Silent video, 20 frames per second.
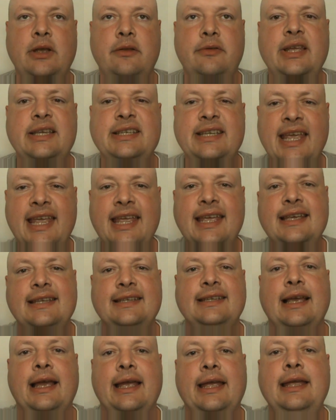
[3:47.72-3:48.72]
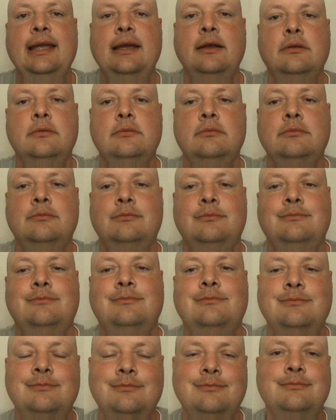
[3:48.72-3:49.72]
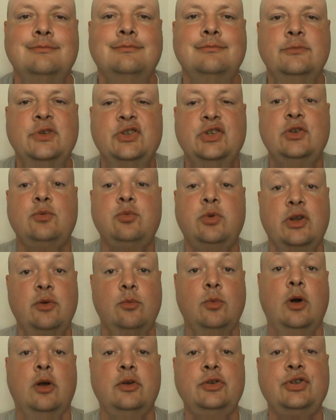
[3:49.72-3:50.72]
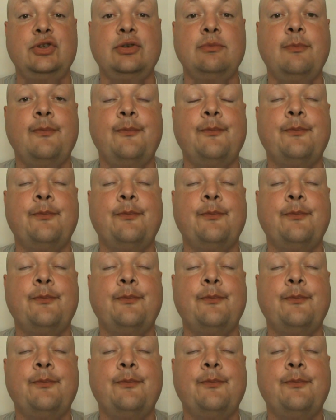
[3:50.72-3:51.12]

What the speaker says: this hearsay, which is what it was